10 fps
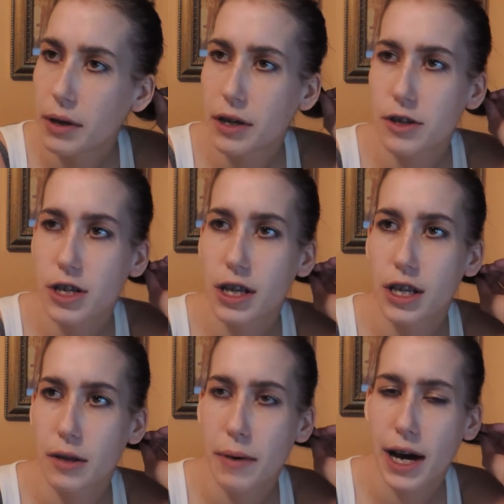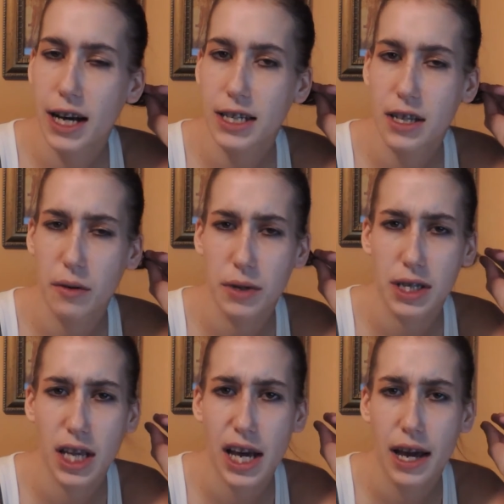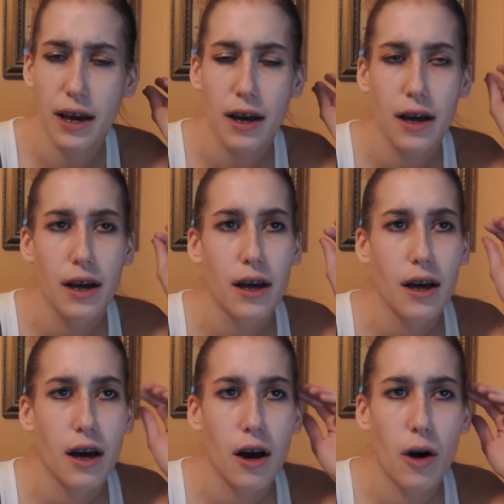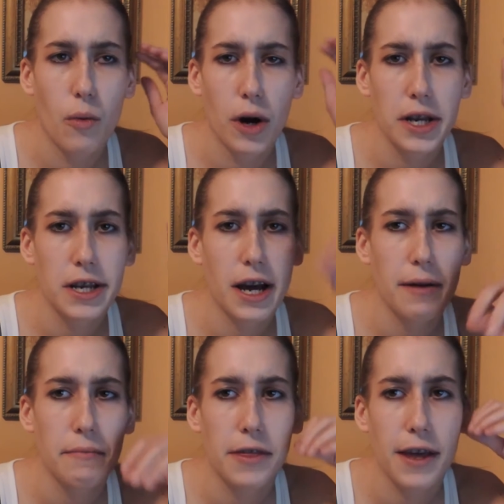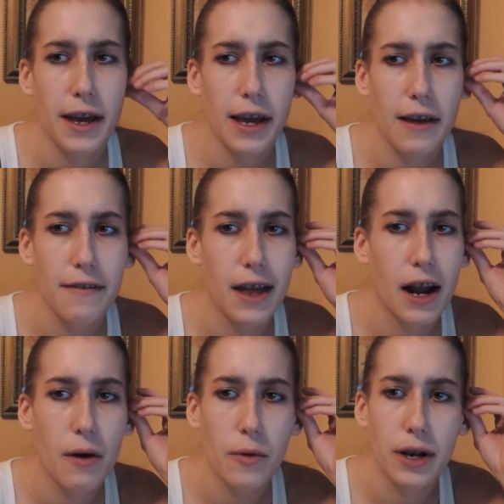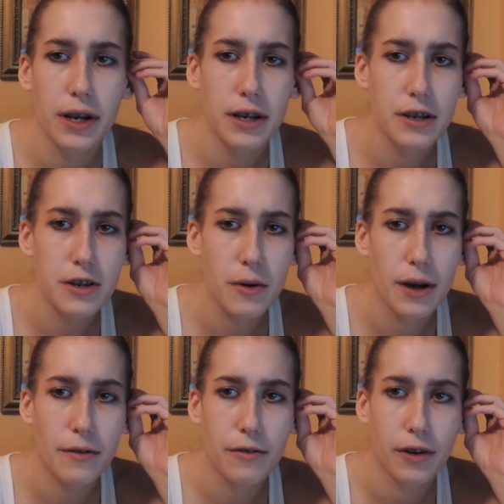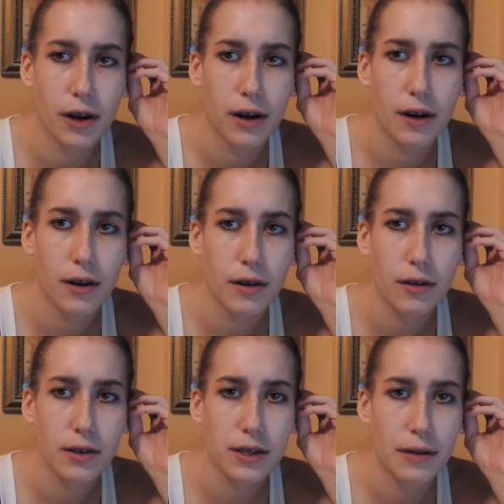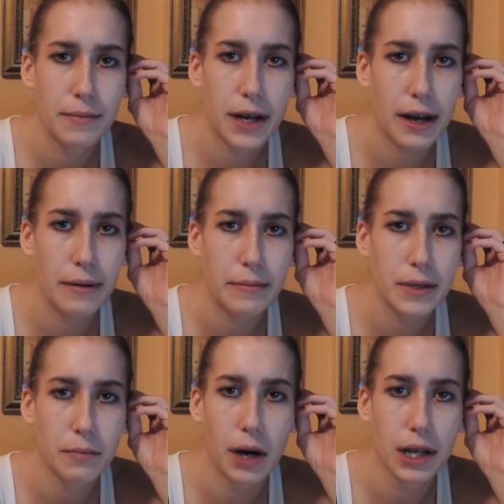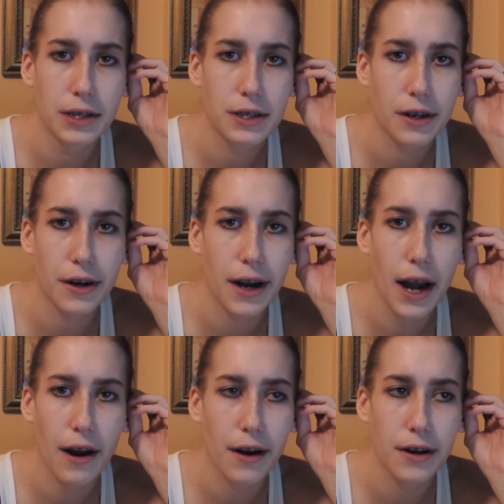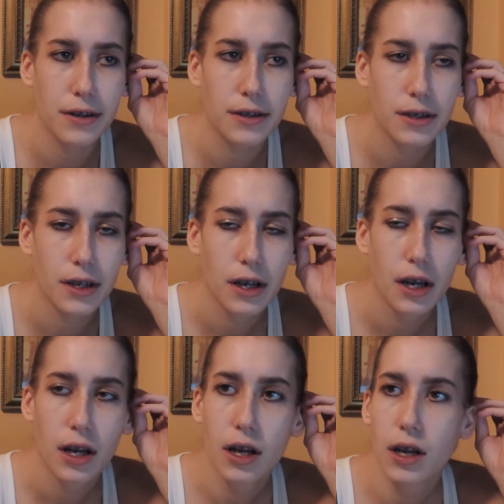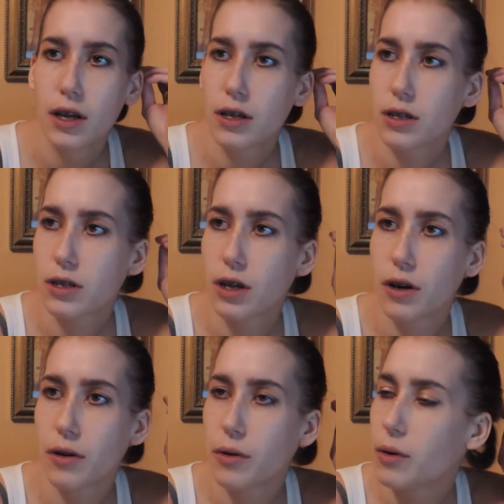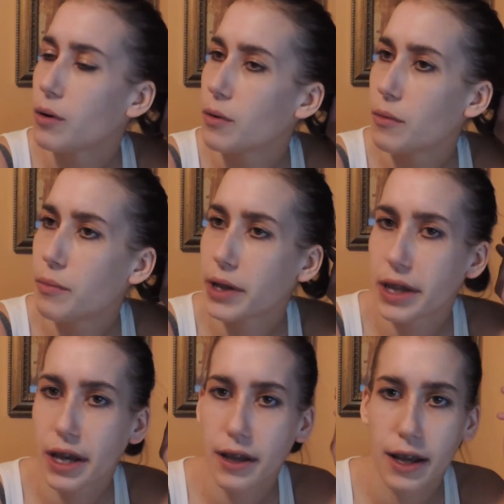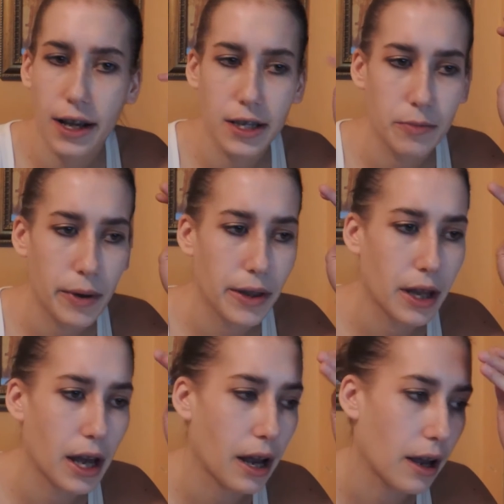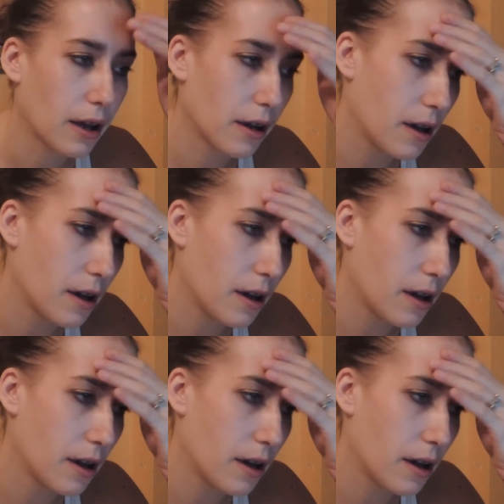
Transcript: usually in the past it was like a one-time thing, and then I wouldn't do it for sometimes months or years. So, but lately it's been like,